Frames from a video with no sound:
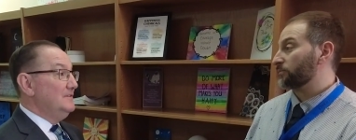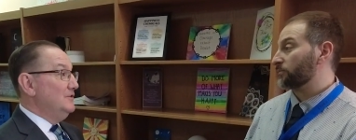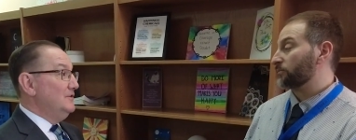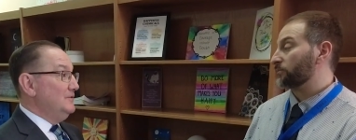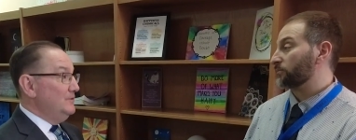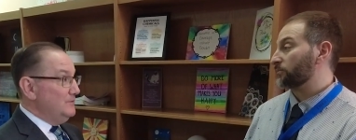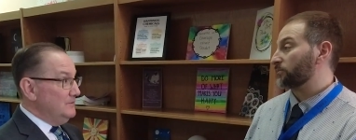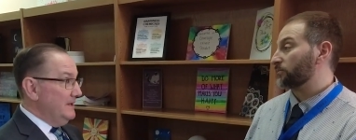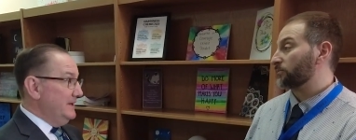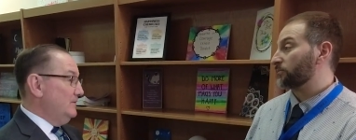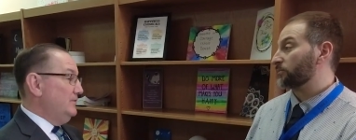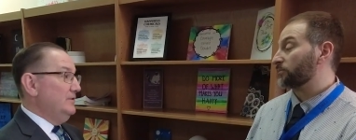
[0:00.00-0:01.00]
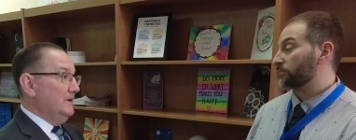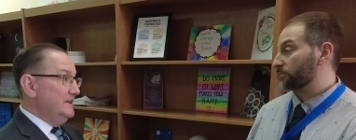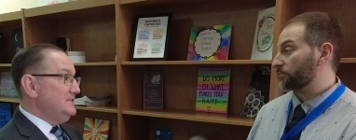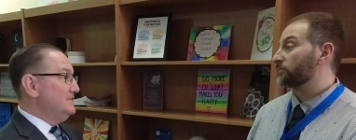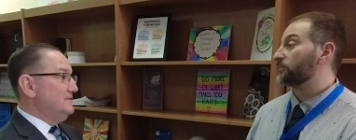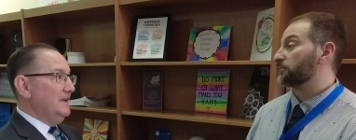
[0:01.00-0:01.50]
Speaker 1: to like,
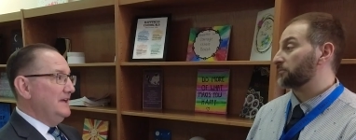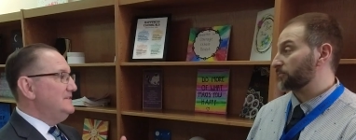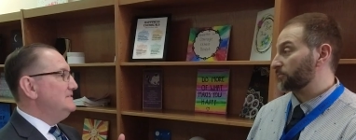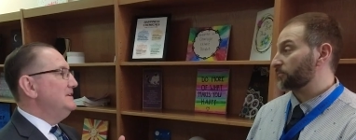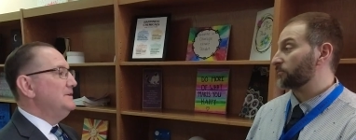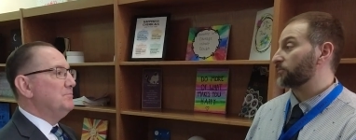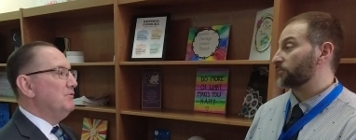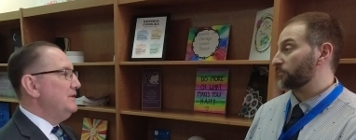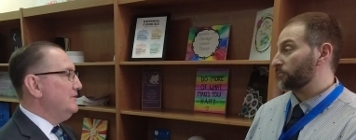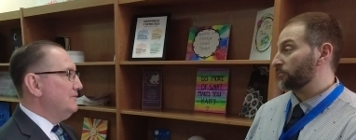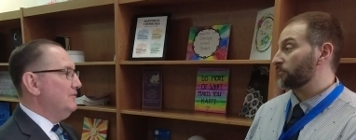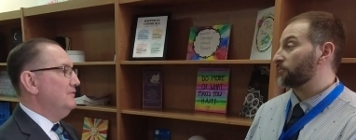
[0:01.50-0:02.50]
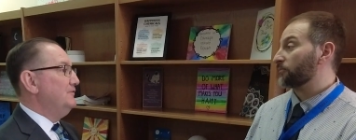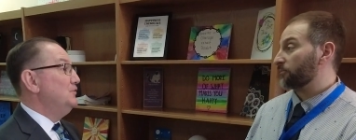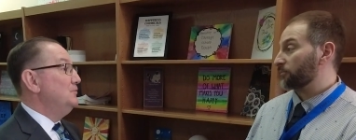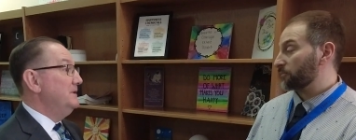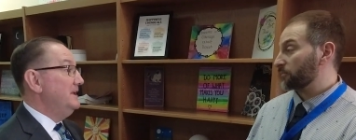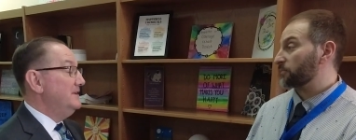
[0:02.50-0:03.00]
I just I just need a breather for a
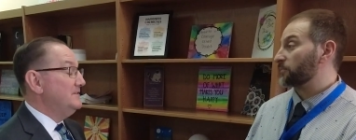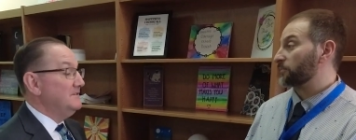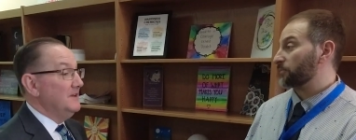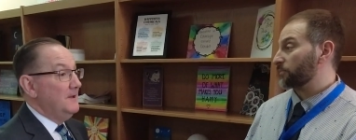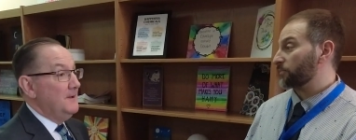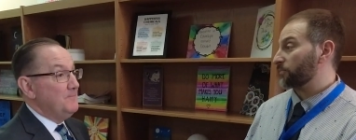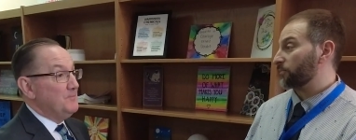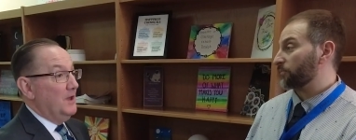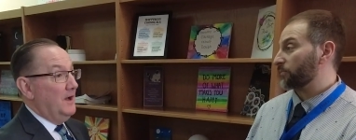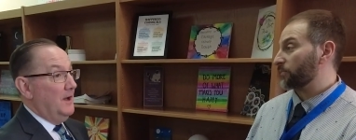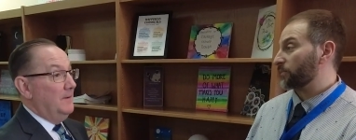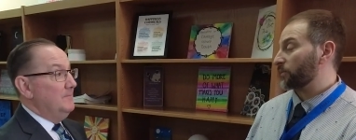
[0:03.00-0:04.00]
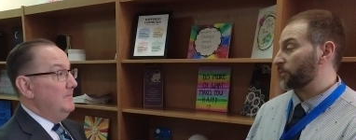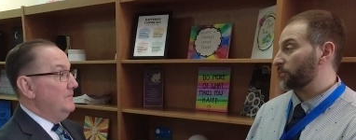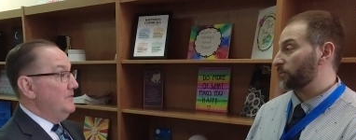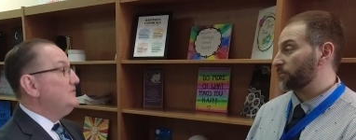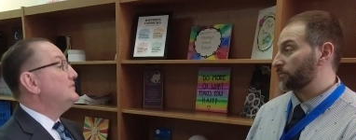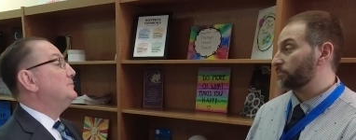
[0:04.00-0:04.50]
few minutes,
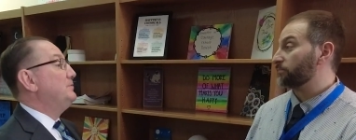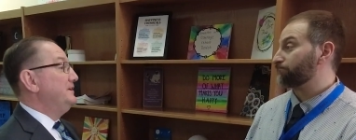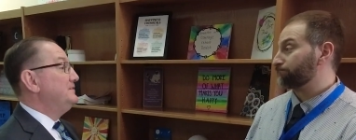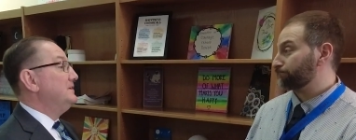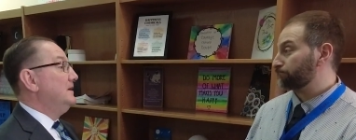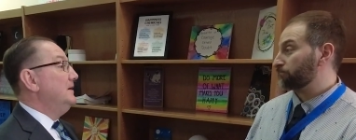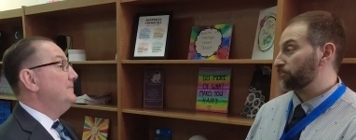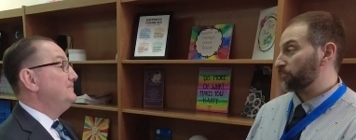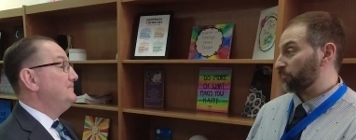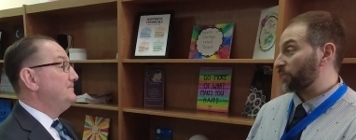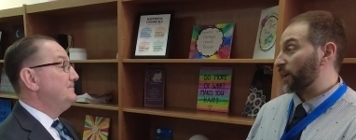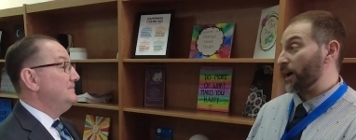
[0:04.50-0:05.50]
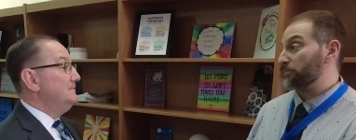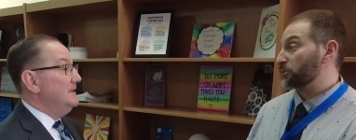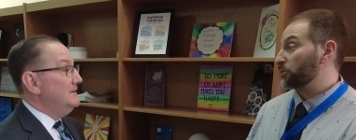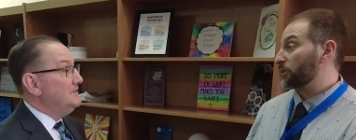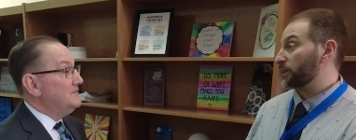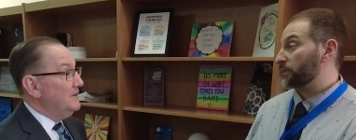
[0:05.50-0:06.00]
um, this is the place to come.
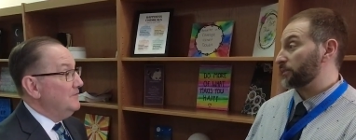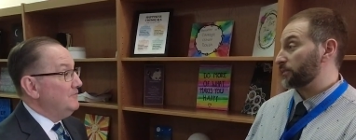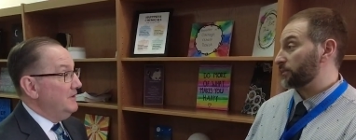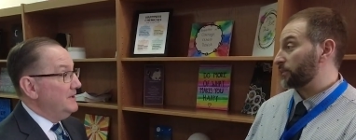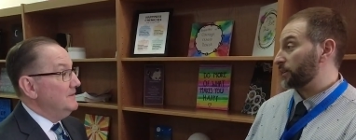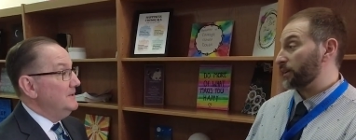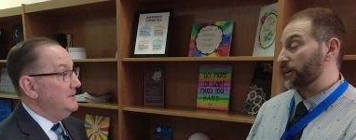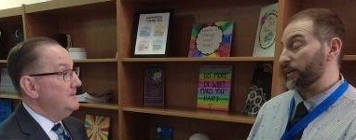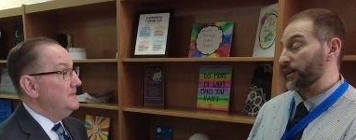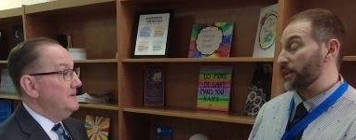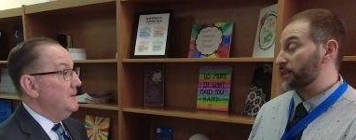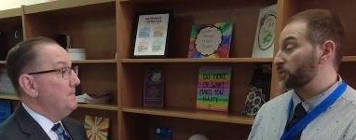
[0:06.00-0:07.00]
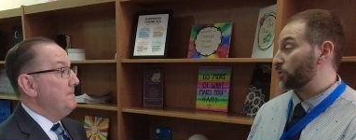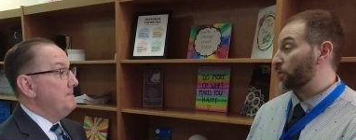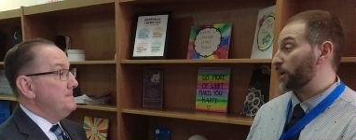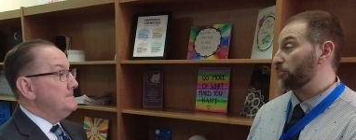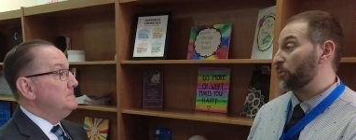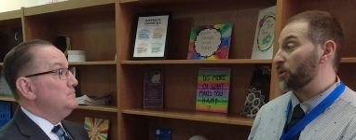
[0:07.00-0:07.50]
Speaker 2: Absolutely, self-regulate. And that's a
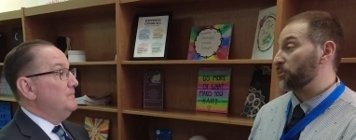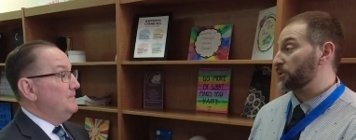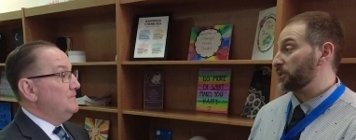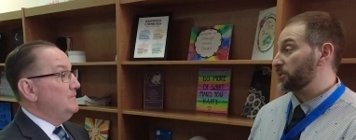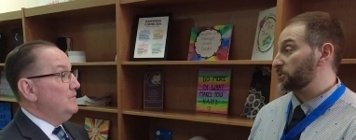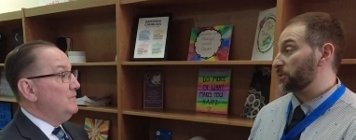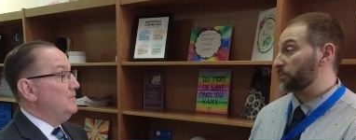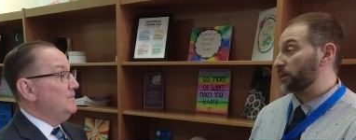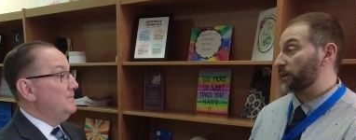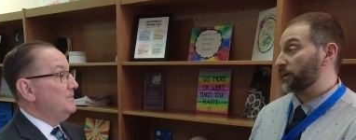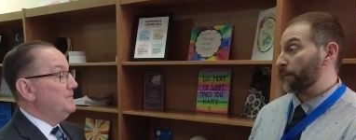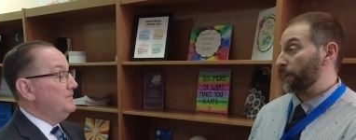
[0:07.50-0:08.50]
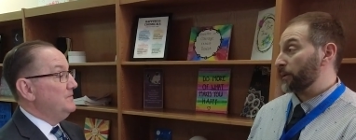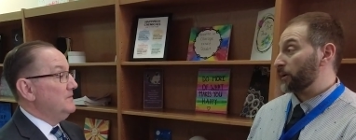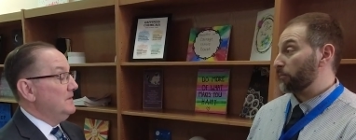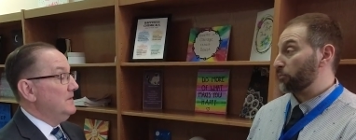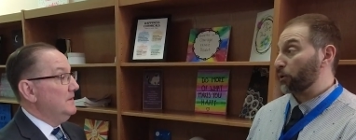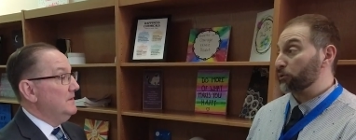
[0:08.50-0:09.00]
great point. We're teaching them a,
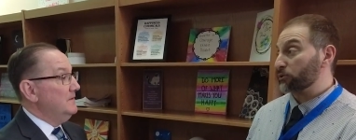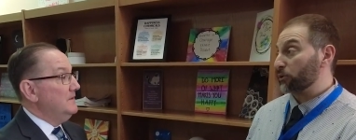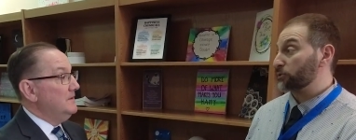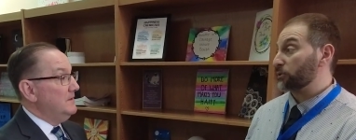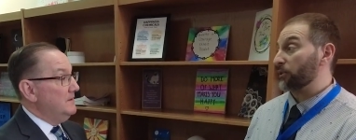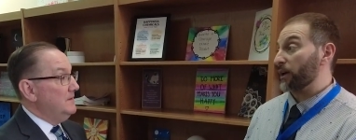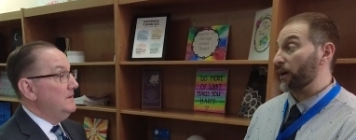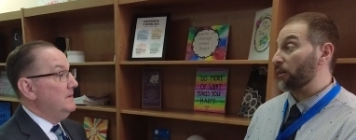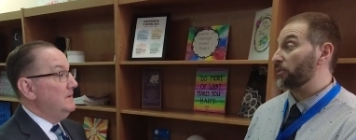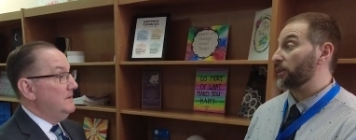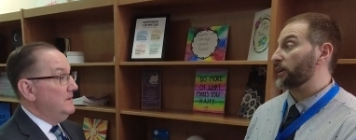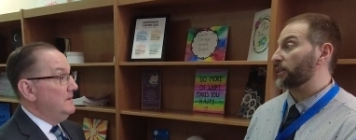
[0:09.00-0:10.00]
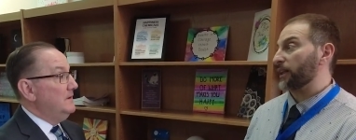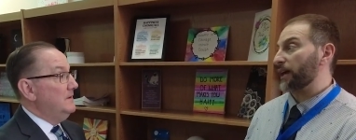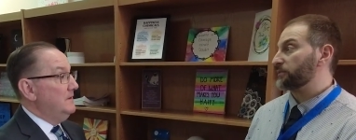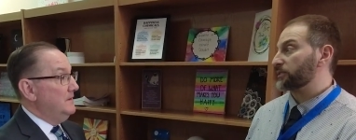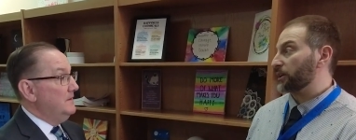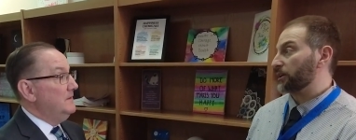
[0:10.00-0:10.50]
a pro-social, healthy
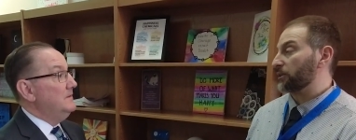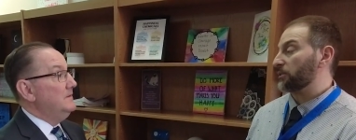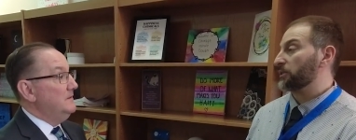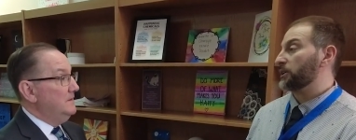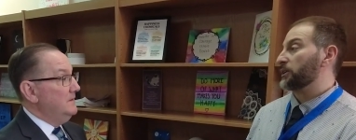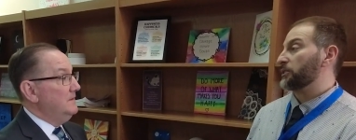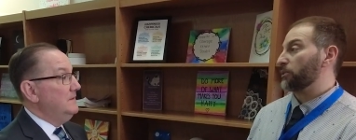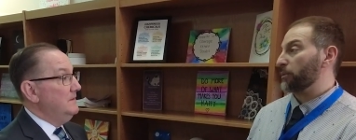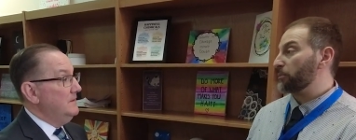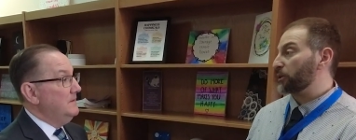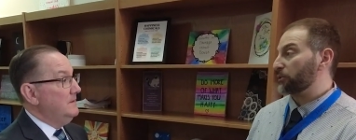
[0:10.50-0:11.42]
life skill to be able